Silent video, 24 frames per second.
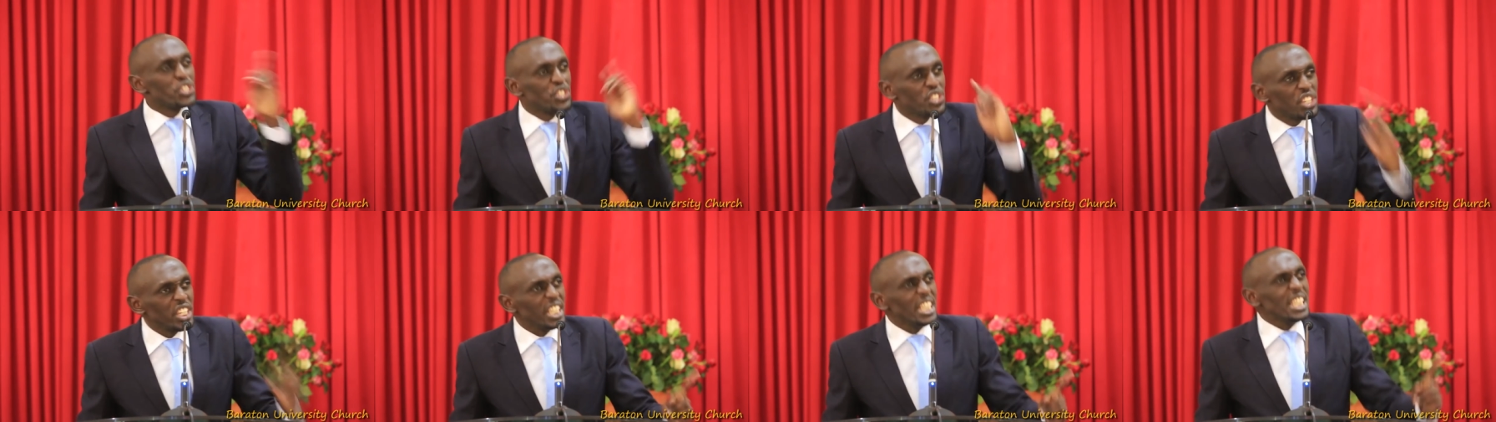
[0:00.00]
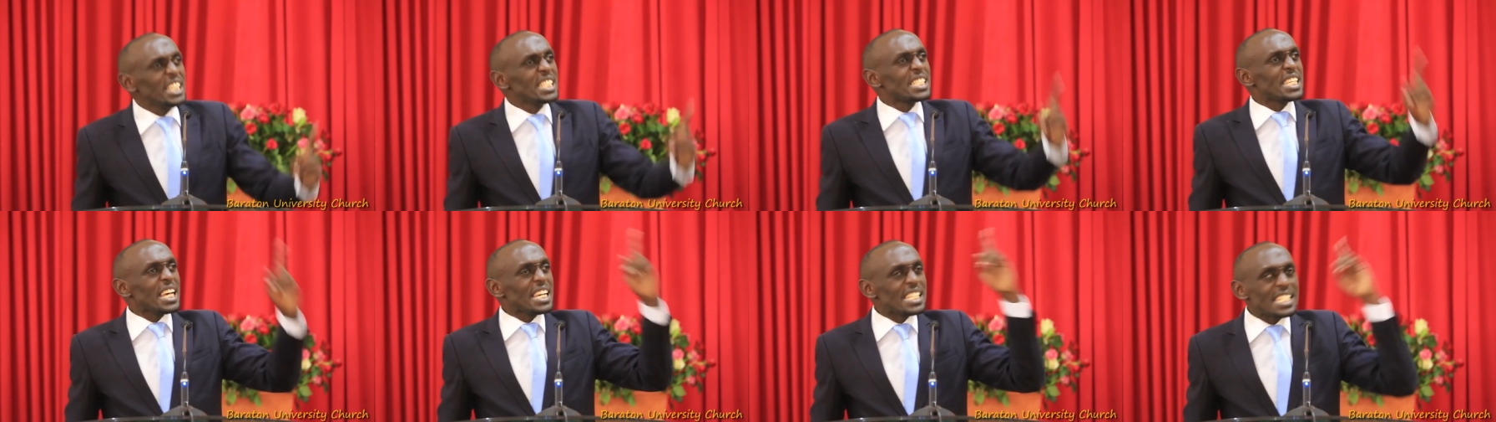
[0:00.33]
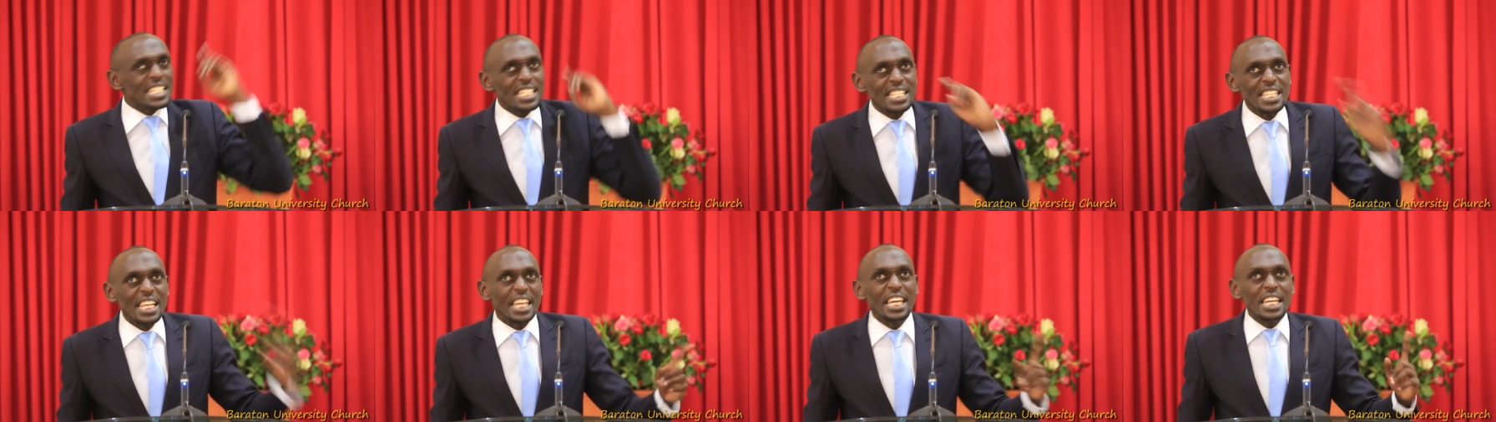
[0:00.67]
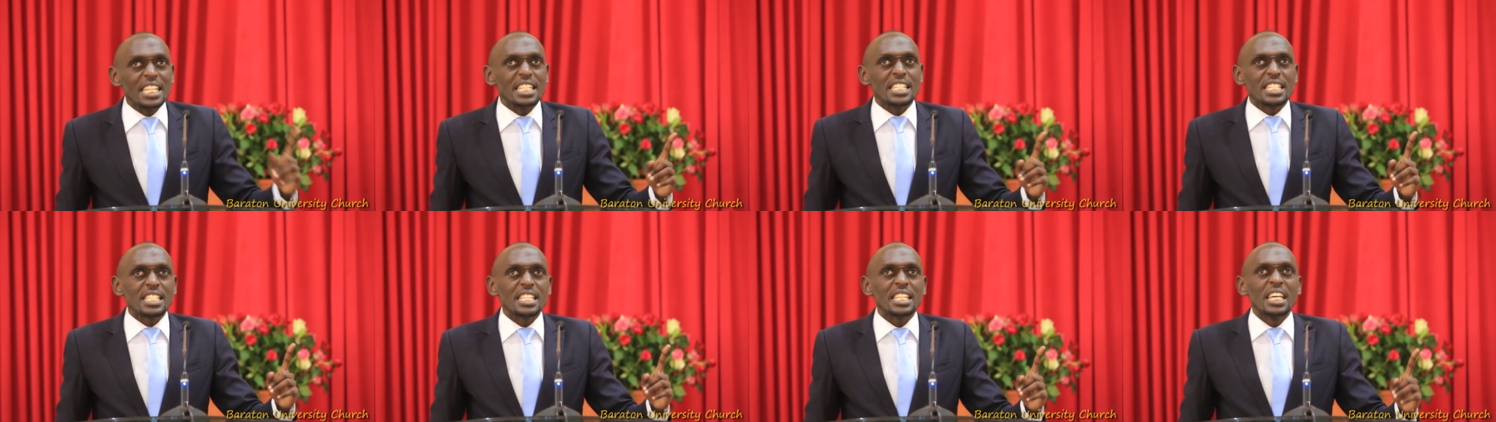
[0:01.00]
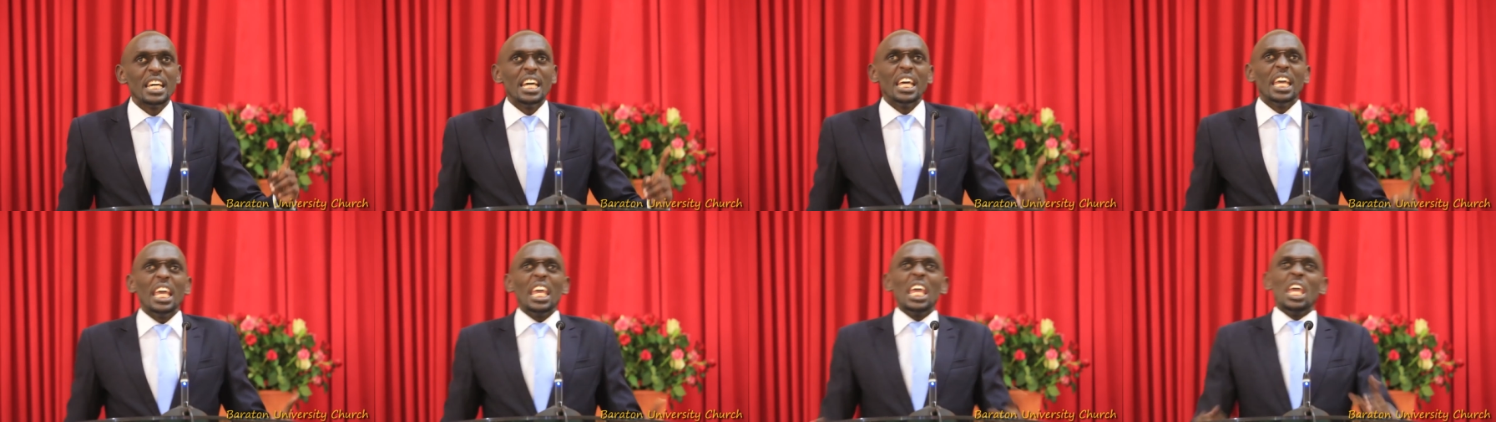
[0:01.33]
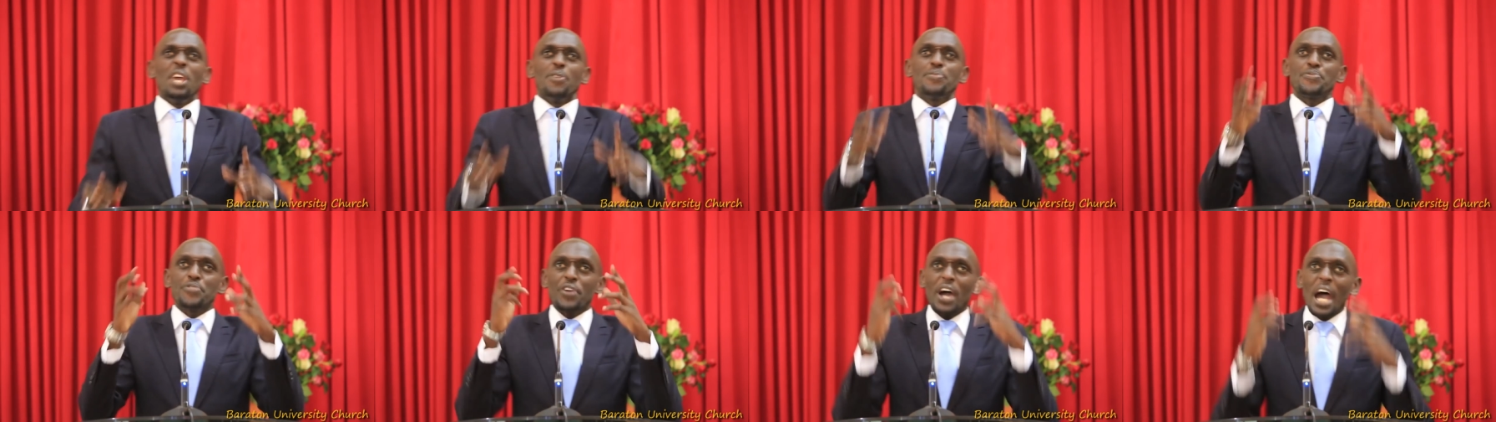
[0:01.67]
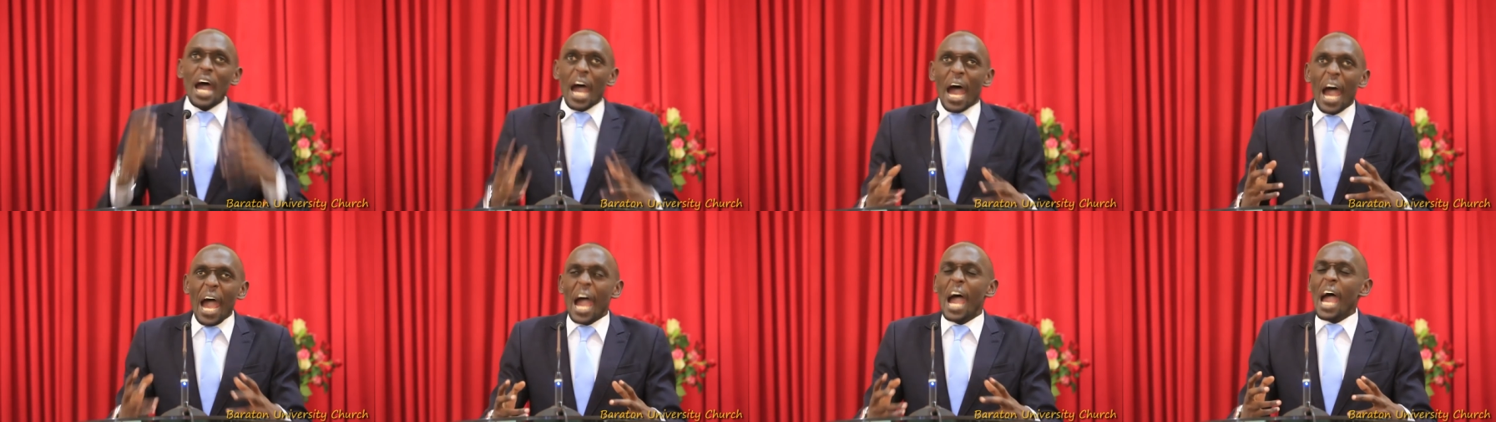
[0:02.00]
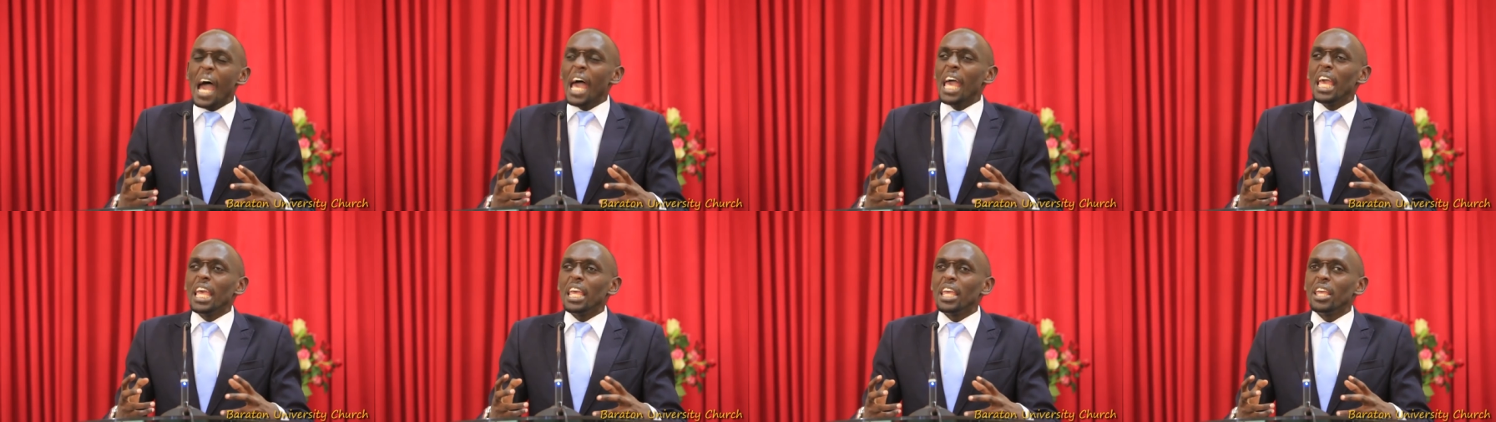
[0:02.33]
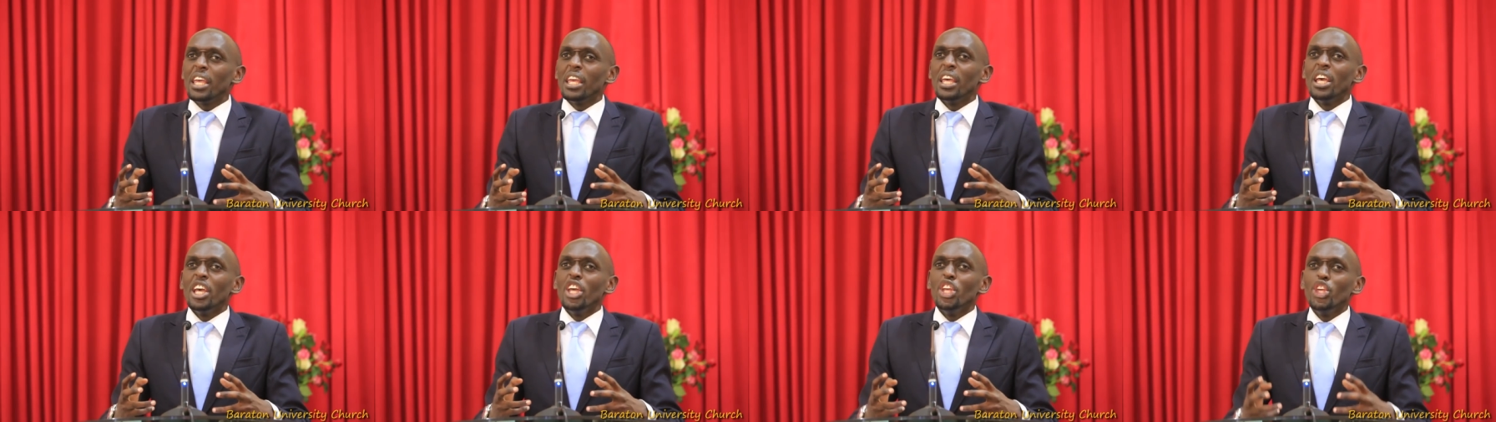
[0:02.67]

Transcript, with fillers: Jesus says, If I,